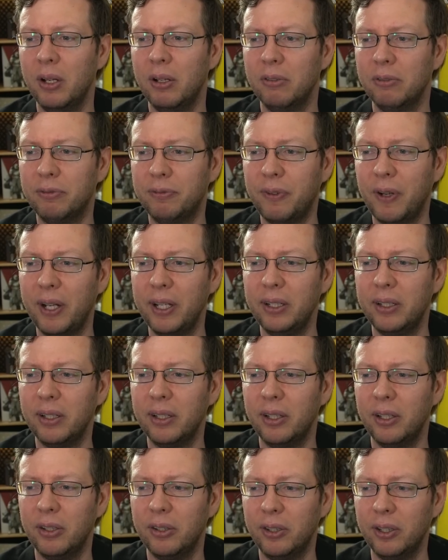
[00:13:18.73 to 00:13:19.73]
Fight
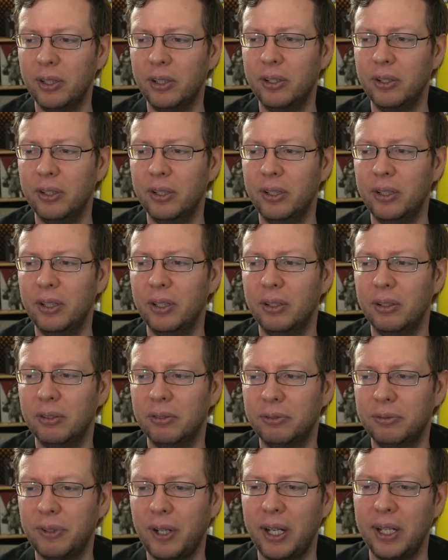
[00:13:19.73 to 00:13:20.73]
the good
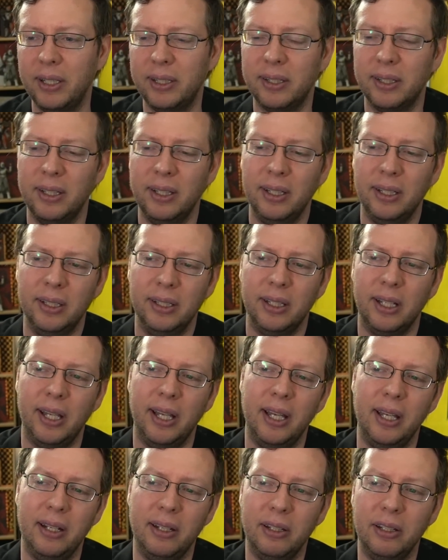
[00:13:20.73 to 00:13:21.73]
fight.
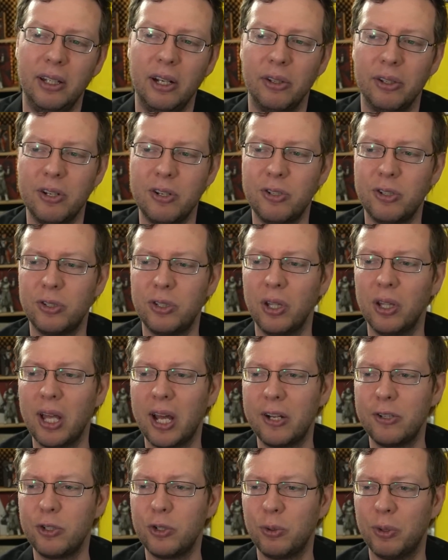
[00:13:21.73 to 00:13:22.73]
And, you know, there's just a
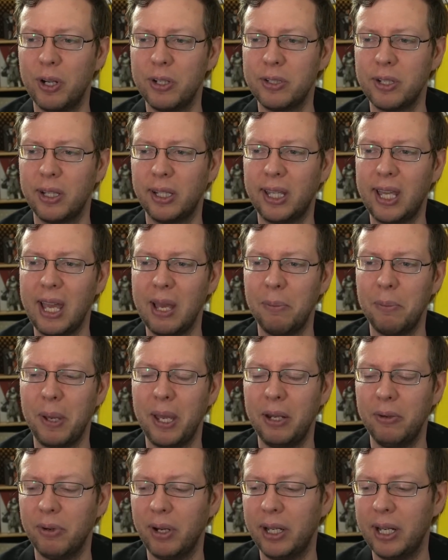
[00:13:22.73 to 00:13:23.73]
lot of stories on the
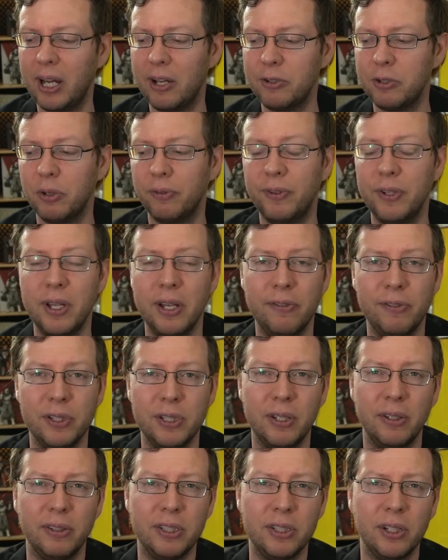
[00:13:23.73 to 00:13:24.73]
campaign right now. So if, it, if
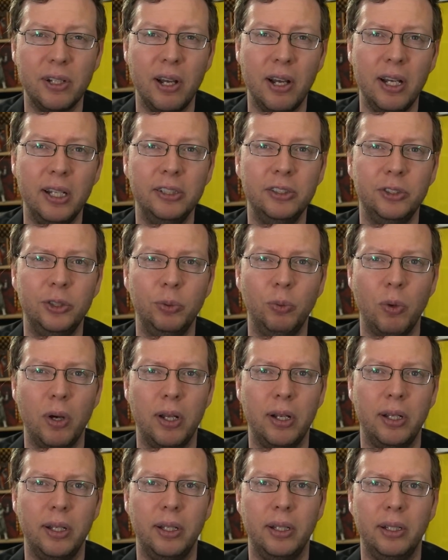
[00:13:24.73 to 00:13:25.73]
it, it's cause you
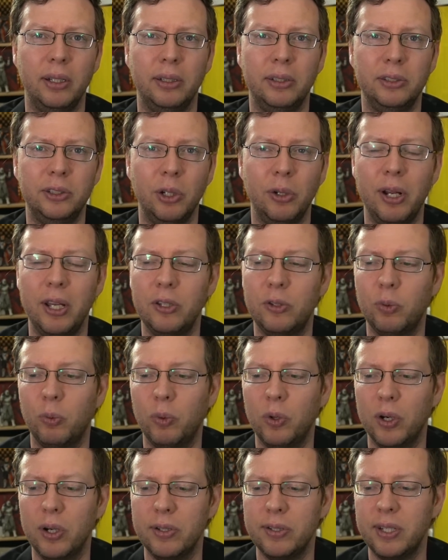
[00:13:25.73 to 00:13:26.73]
want to donate
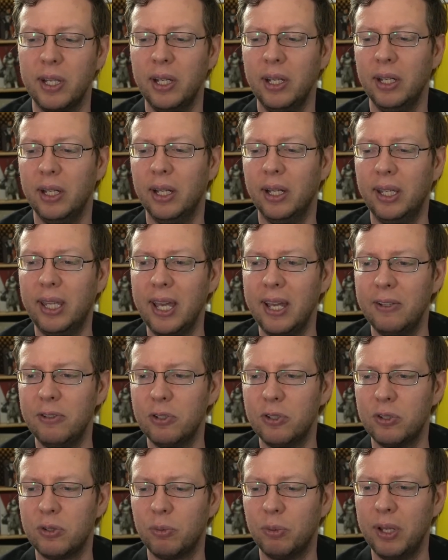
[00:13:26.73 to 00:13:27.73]
towards, again,
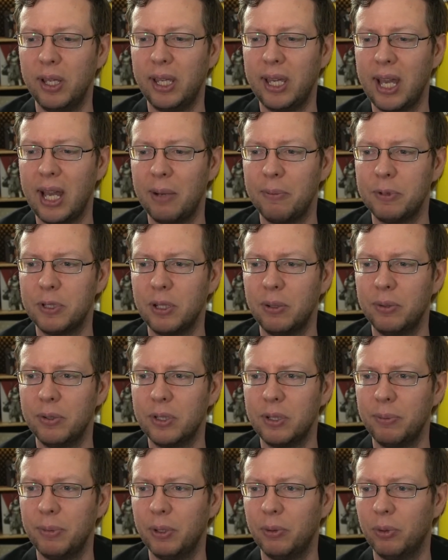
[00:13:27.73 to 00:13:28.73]
just to recap, some,
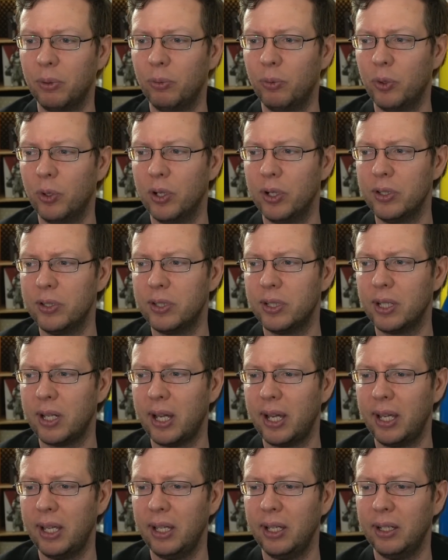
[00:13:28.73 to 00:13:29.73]
some of the rewards
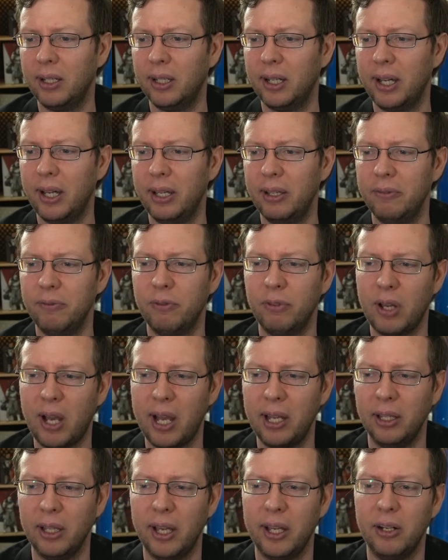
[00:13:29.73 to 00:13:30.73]
I, I
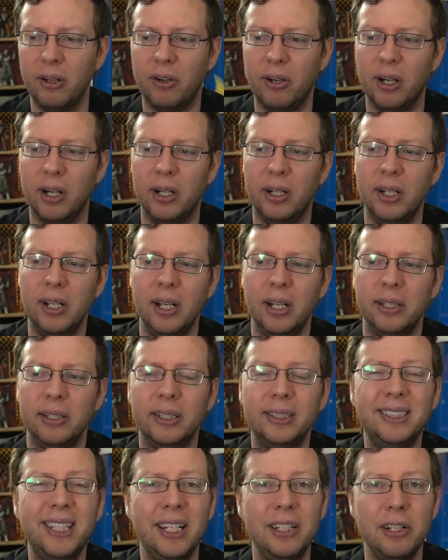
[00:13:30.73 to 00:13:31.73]
highlight are
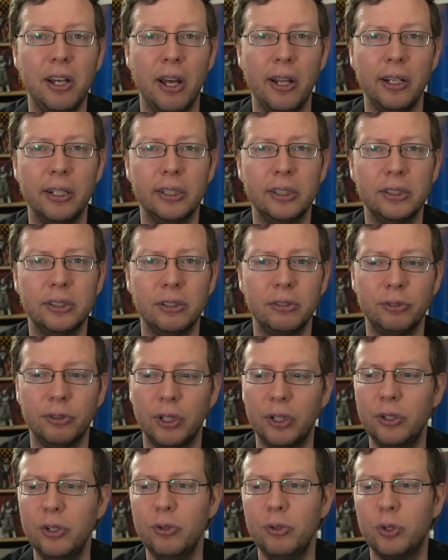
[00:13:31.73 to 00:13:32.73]
the $10 for
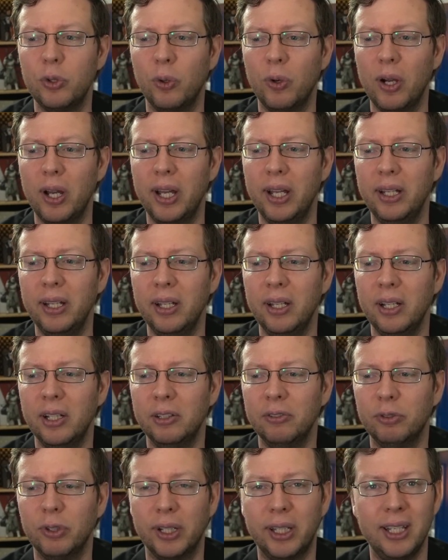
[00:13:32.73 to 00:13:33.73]
a new toy
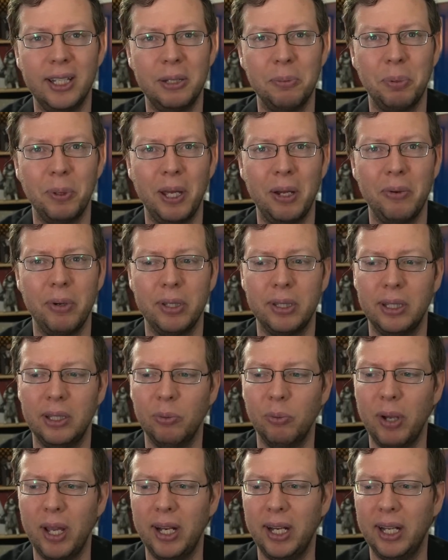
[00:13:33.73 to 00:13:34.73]
for a kid to play with in
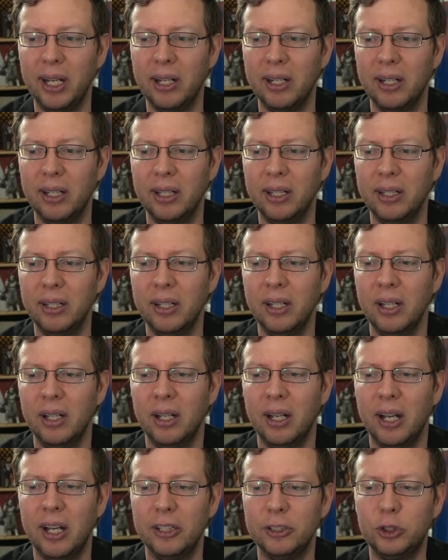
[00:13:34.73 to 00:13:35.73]
the waiting area,
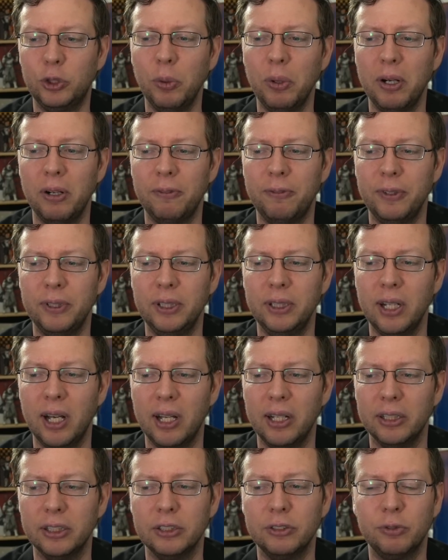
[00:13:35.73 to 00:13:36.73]
uh,
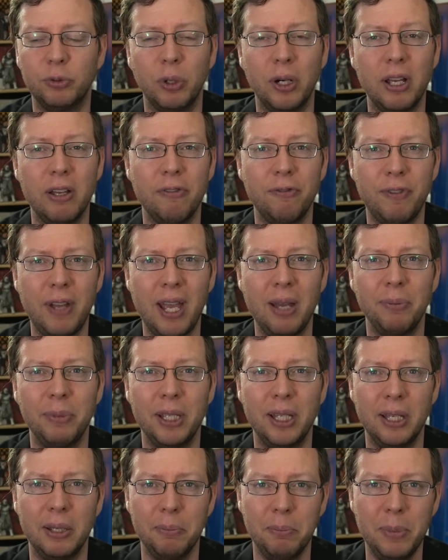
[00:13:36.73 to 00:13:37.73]
$250 for a
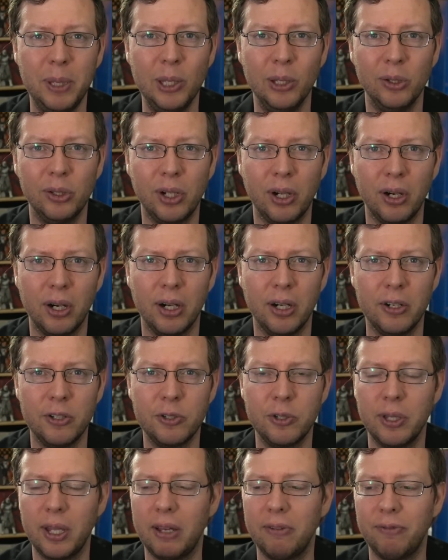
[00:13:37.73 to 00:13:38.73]
family meal card
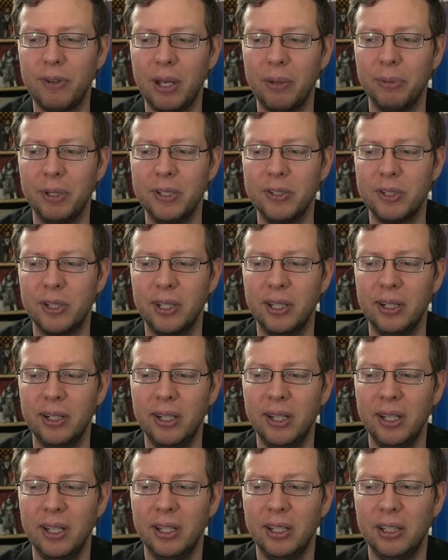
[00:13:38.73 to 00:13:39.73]
so that families can,
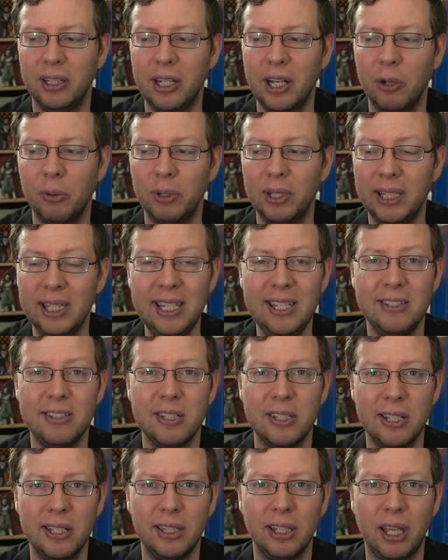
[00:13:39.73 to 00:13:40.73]
you know,
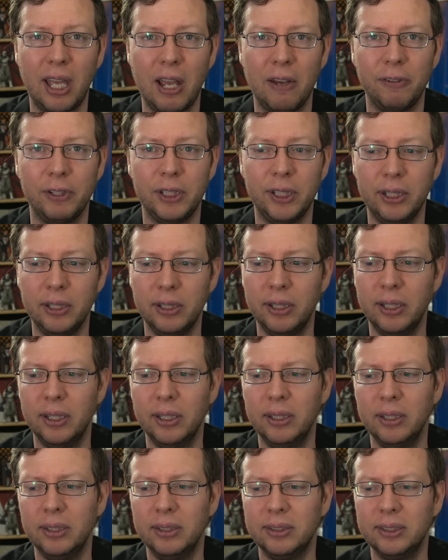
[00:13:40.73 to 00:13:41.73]
eat in the
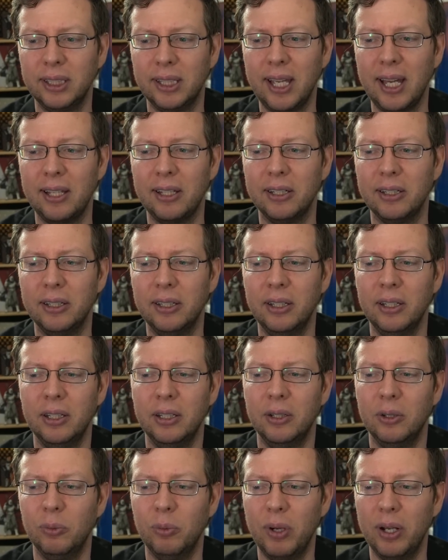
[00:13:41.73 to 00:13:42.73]
cafeteria together
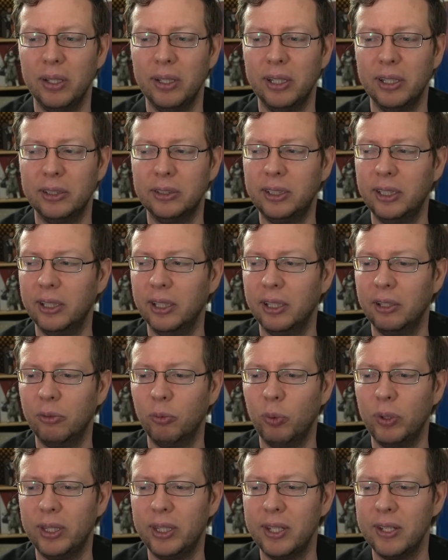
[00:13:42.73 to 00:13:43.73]
well, they're dealing
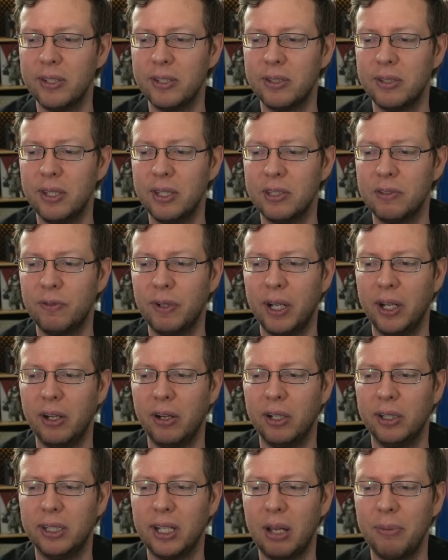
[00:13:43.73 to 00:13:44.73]
with this this very
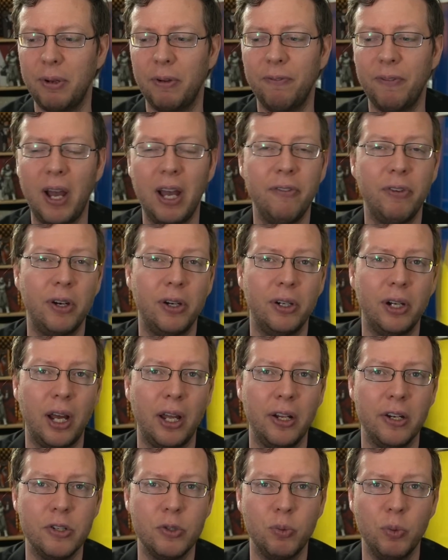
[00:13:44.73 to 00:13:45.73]
hard time, and five hundred
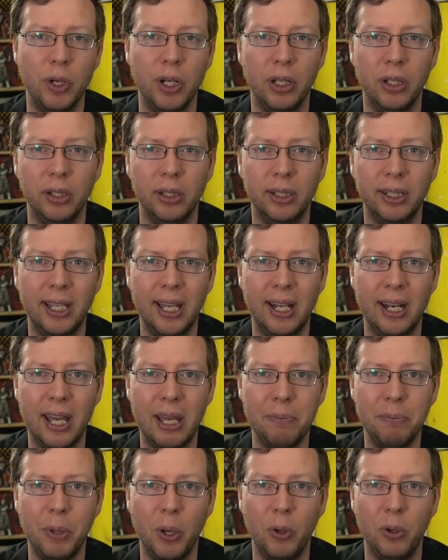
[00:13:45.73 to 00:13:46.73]
dollars will get
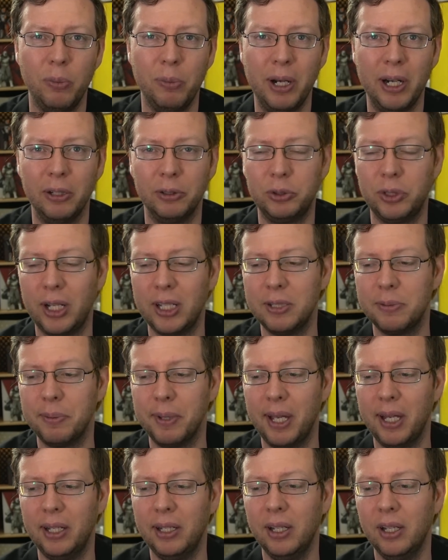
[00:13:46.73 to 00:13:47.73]
a bone marrow
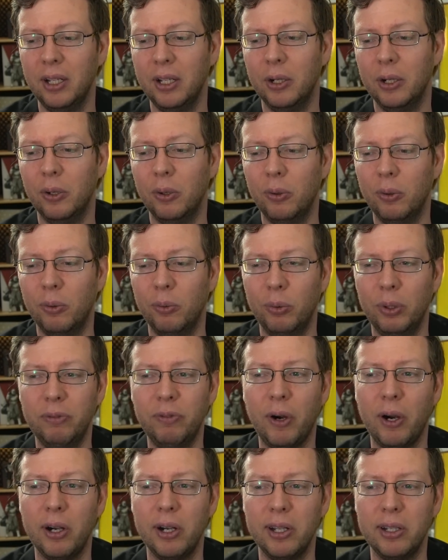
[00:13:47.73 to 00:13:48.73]
transplant.
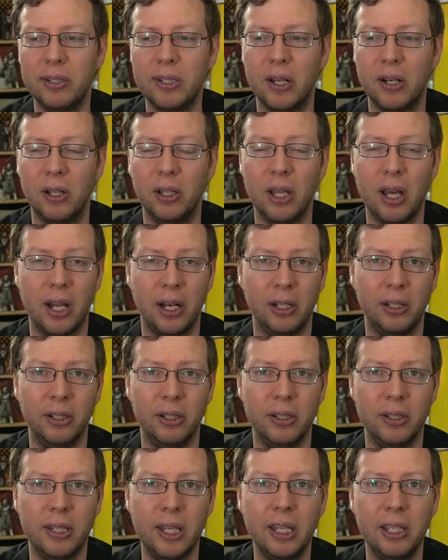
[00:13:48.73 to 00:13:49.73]
We've already done a lot of
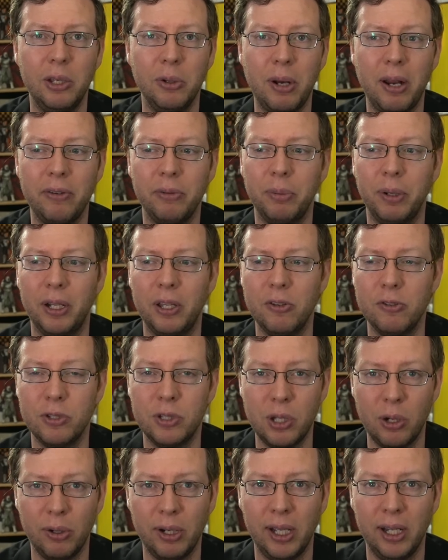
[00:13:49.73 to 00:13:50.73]
good. Thank you to everybody who's
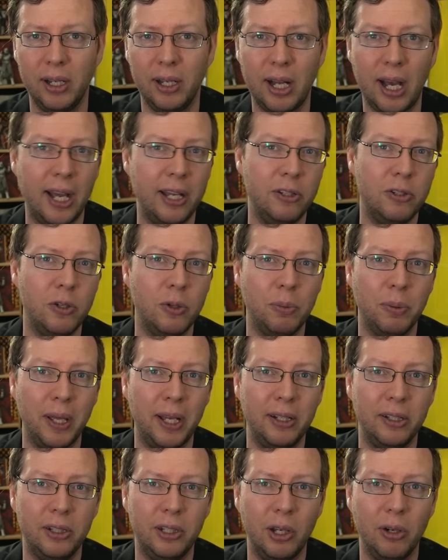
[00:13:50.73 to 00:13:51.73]
donated. I do
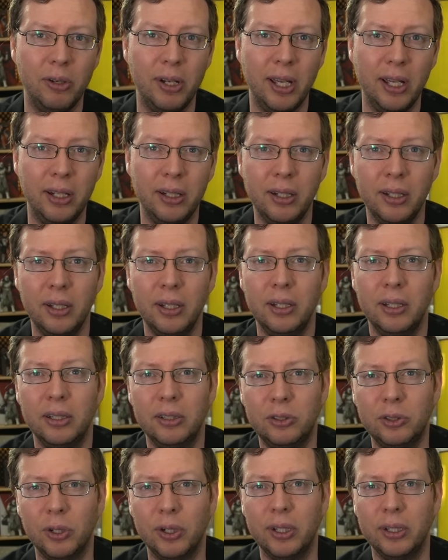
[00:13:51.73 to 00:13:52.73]
plan to donate
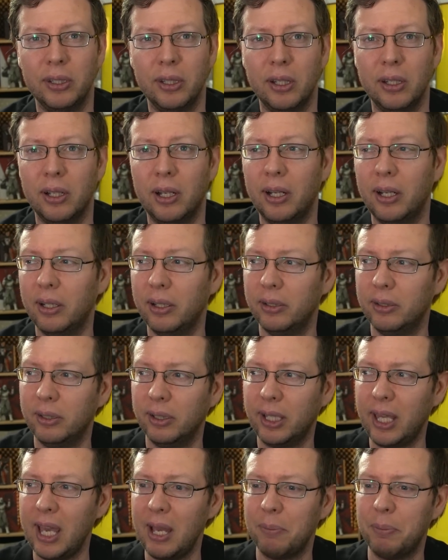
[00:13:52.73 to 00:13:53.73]
during uh,
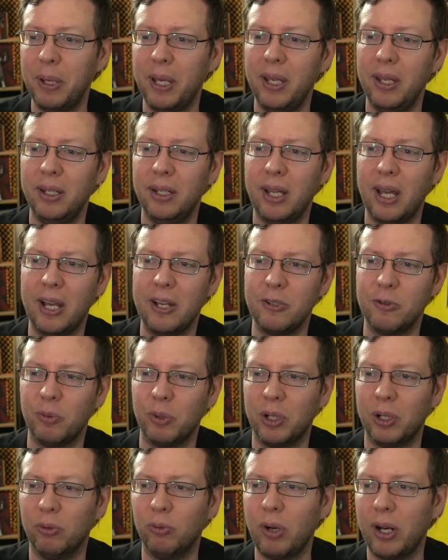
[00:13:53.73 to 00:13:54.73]
the campaign as
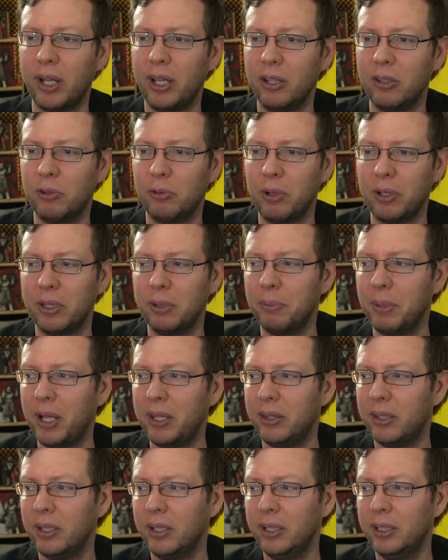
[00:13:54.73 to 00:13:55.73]
we're running it throughout the
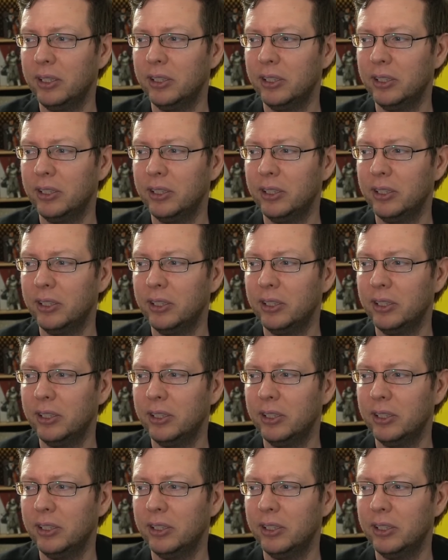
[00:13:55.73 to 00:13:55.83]
month.